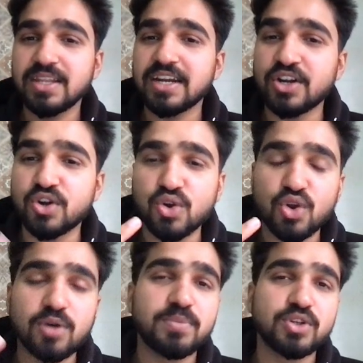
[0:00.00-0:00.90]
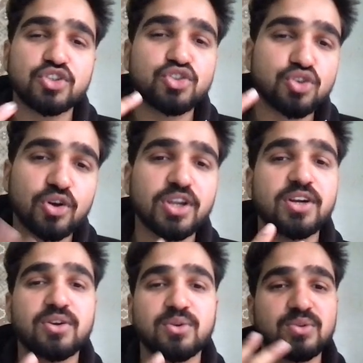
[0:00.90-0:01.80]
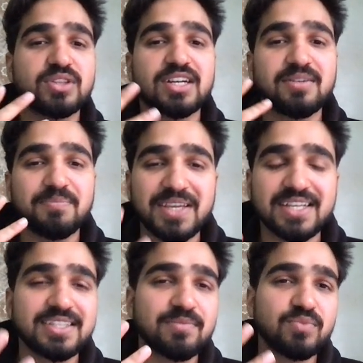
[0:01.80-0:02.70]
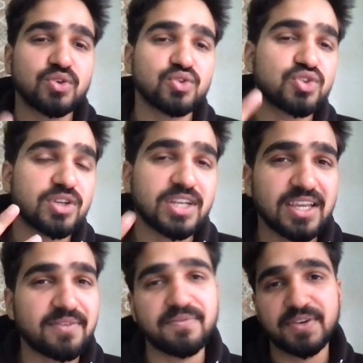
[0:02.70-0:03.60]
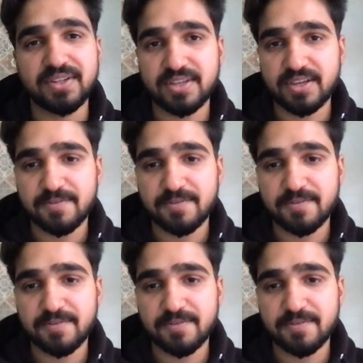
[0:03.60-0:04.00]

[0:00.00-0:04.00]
and drop a shocking truth that makes them question everything.